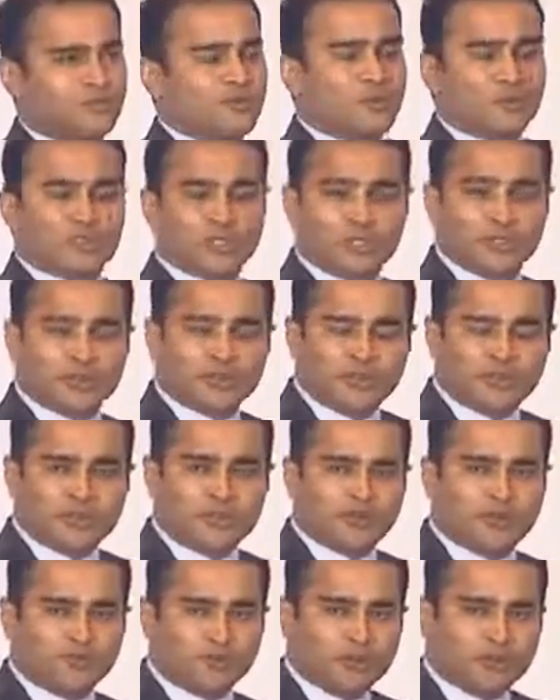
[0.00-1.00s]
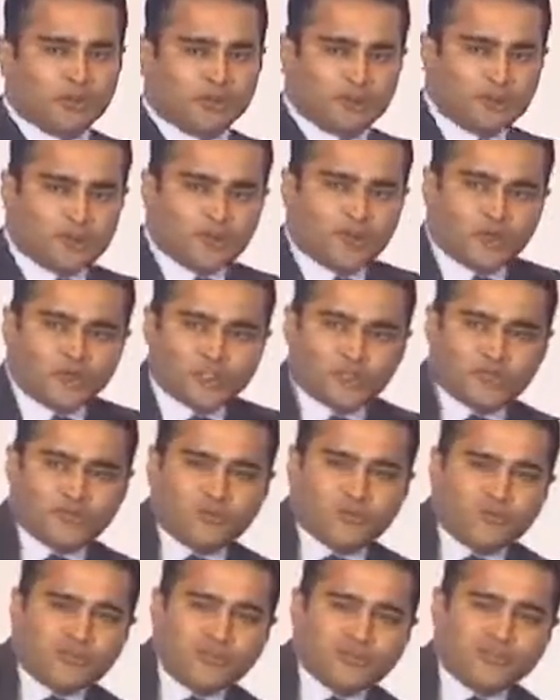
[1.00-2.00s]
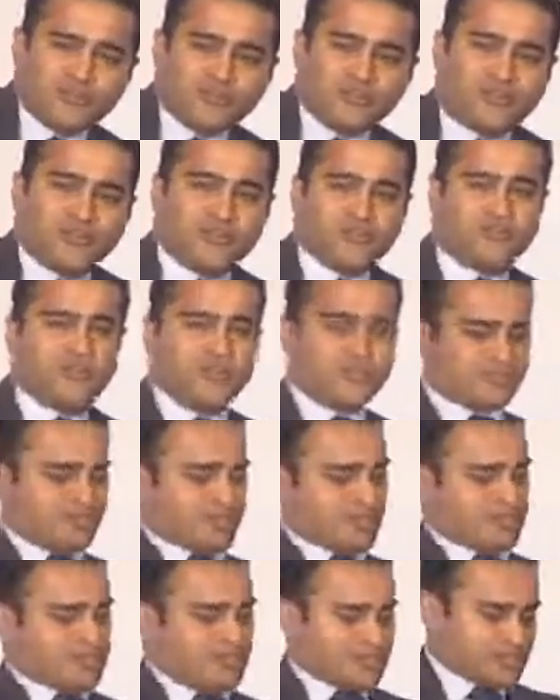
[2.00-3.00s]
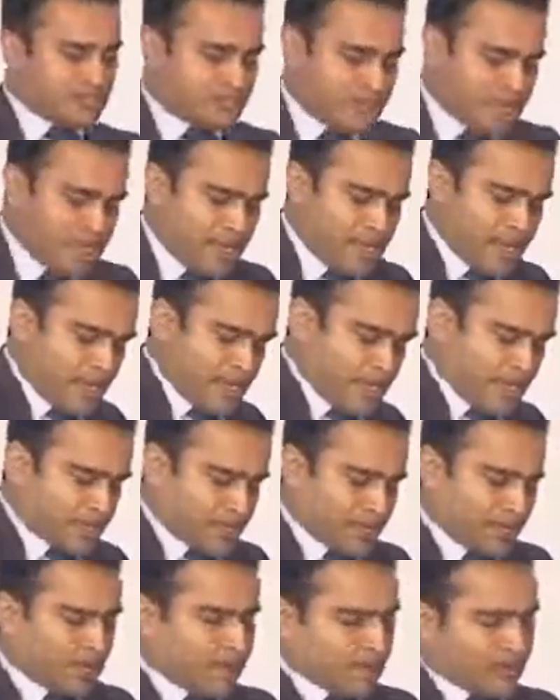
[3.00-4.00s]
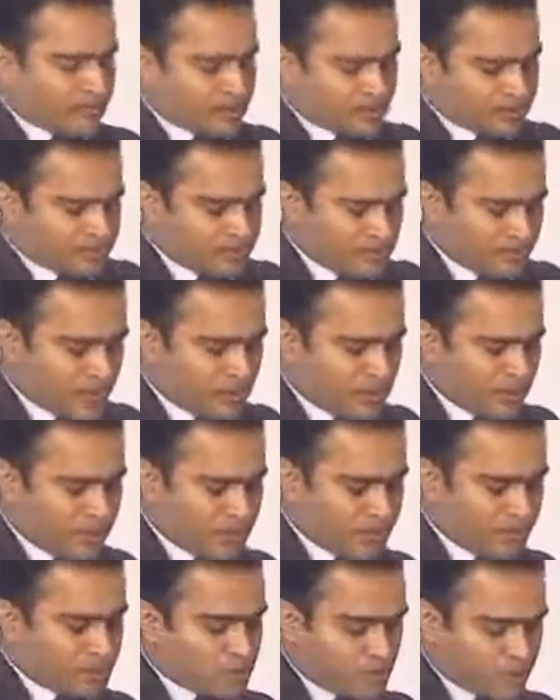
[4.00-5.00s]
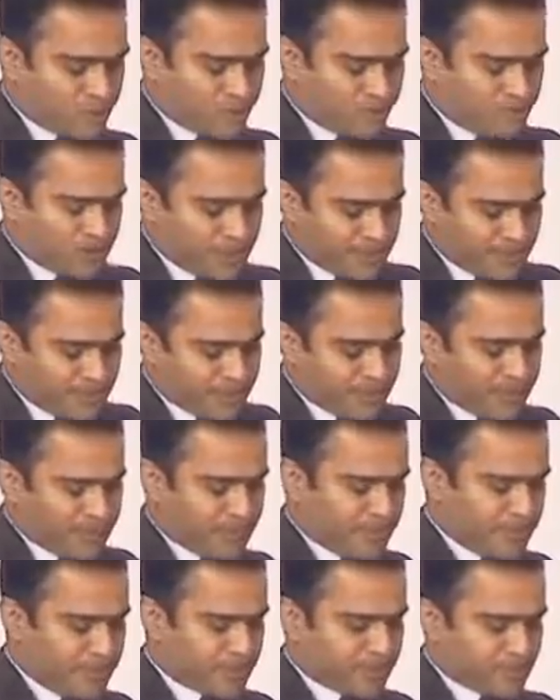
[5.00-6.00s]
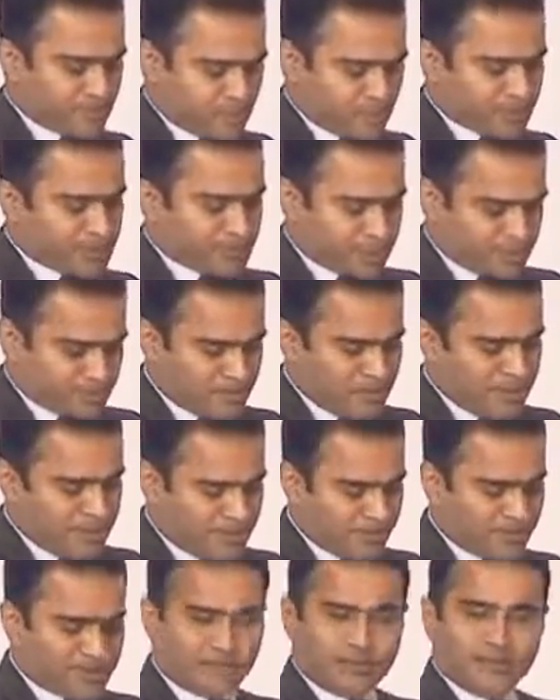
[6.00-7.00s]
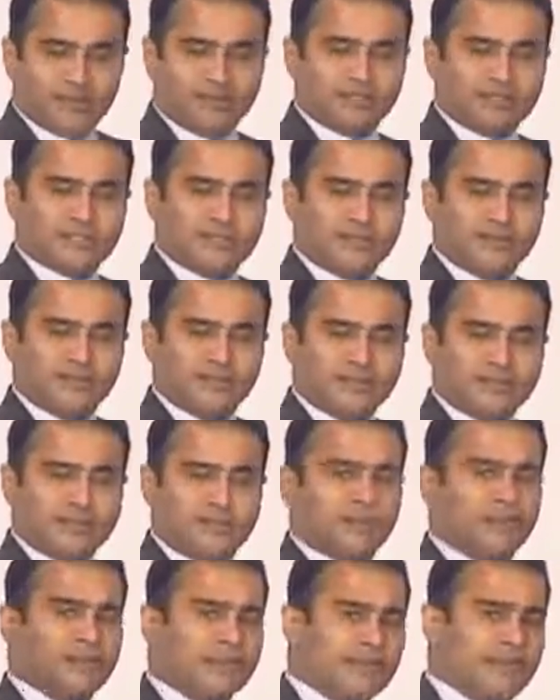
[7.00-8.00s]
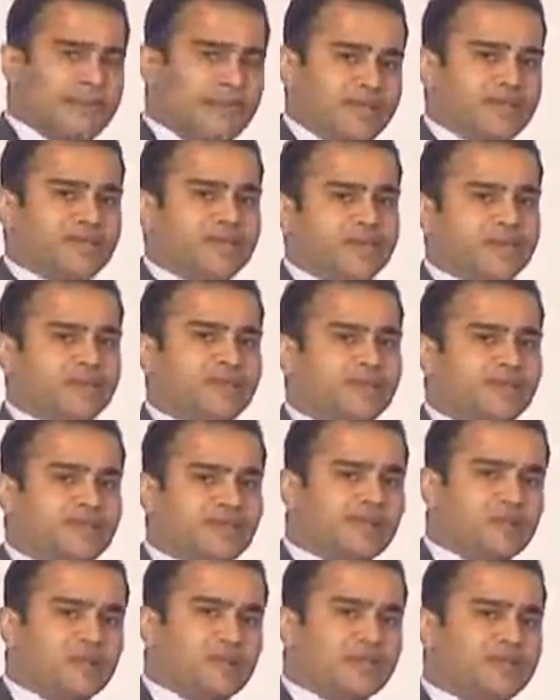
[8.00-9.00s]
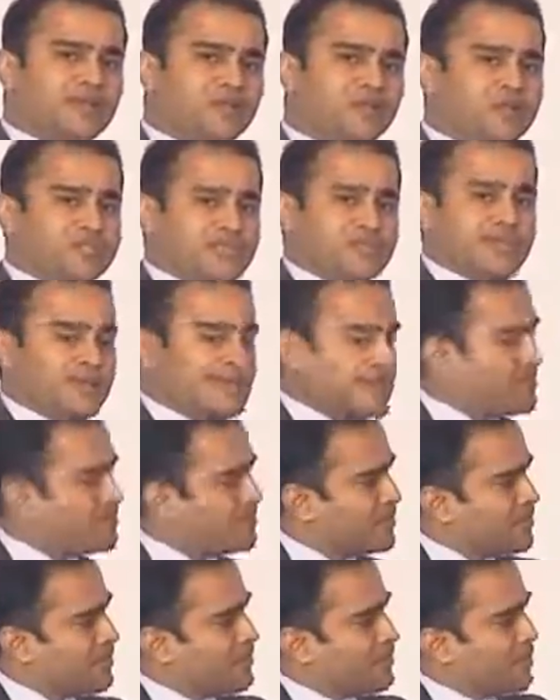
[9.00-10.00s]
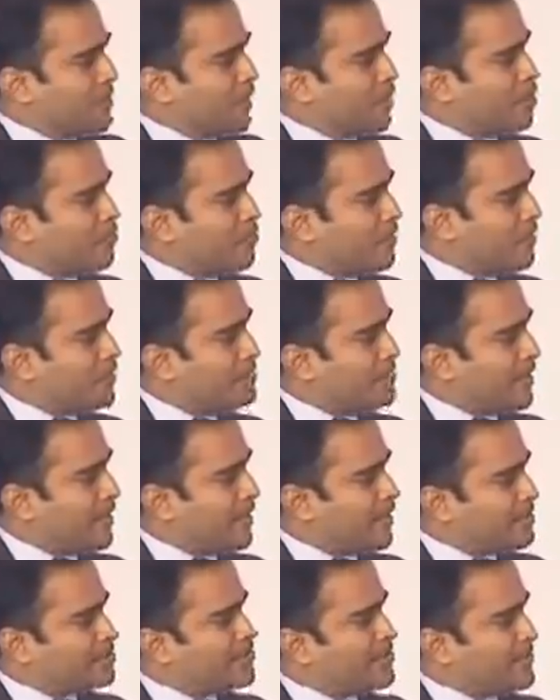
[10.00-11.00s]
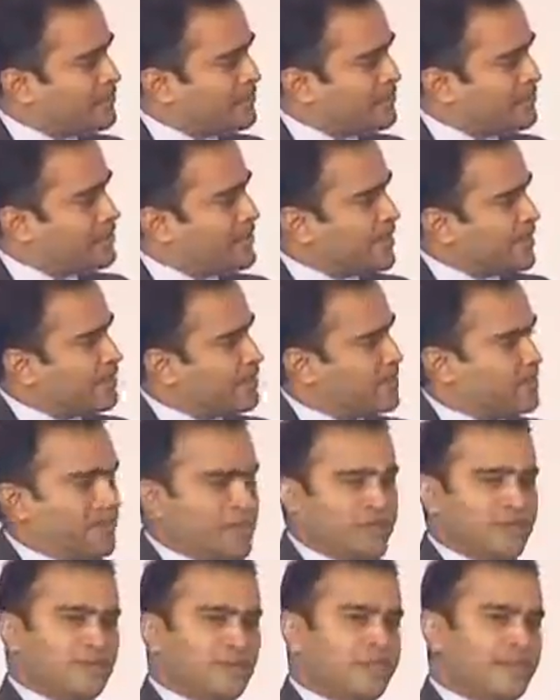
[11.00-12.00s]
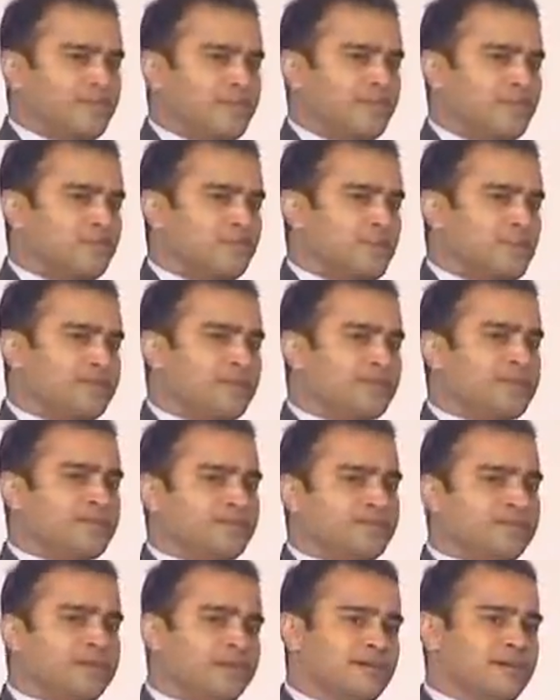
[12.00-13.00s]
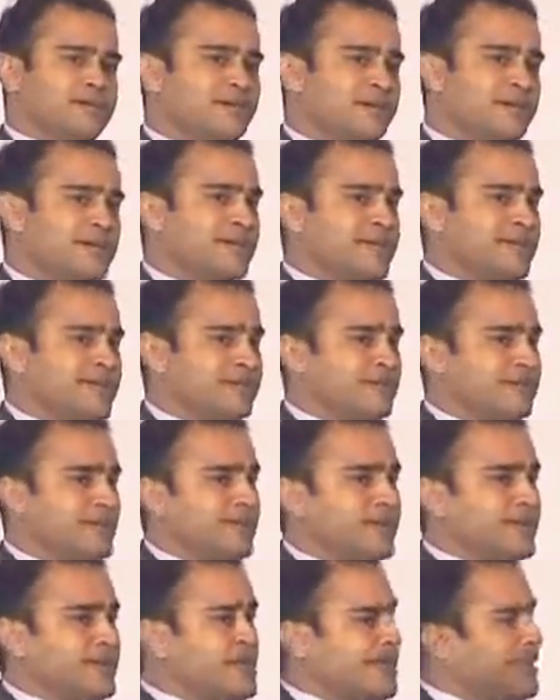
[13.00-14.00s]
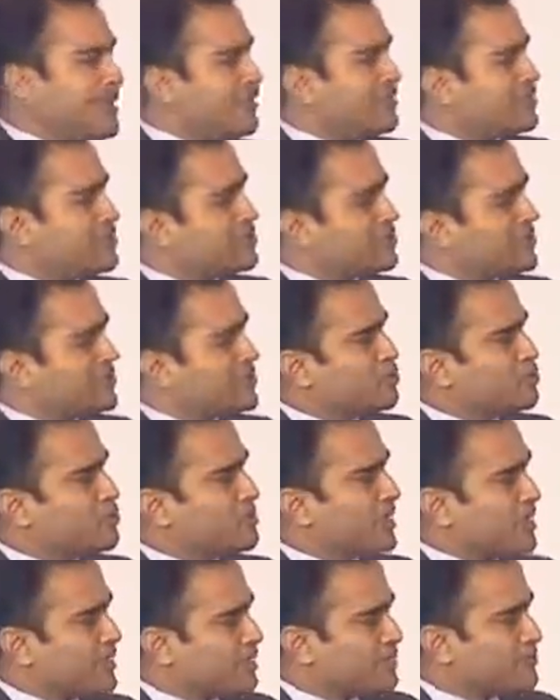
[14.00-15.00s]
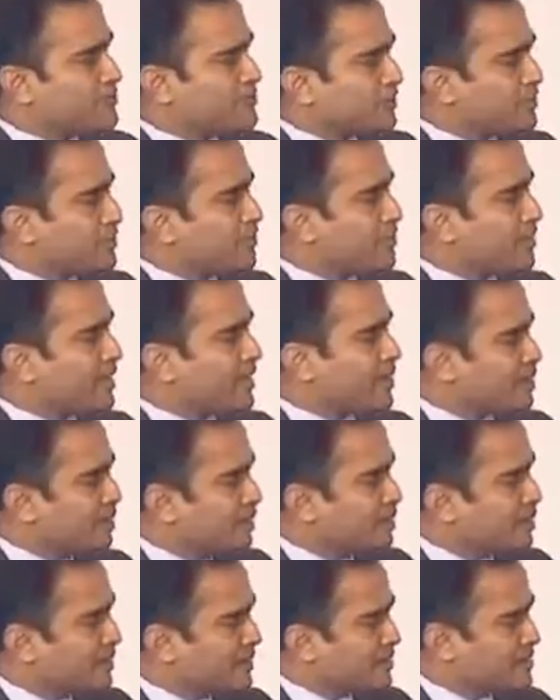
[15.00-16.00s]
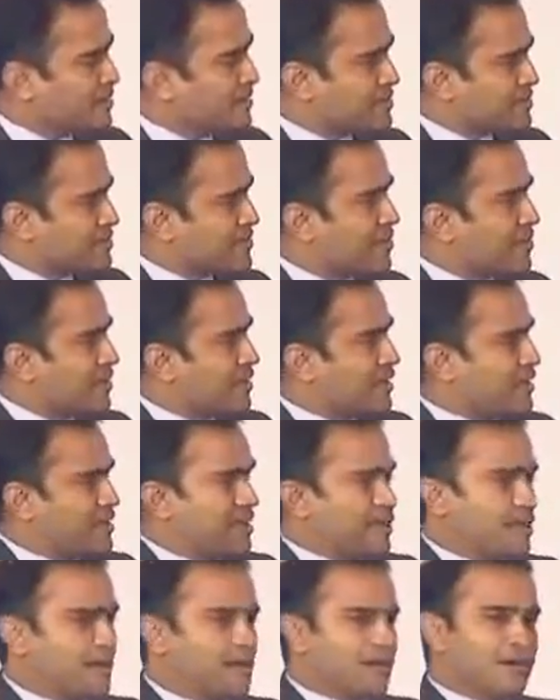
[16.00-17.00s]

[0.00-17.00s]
watch out for in the next few years. Anupam, so Arpita has of course been started with a big bank, but then got into a startup. Anupam has been with a big bank, but again, he was the one who set up the private wealth business as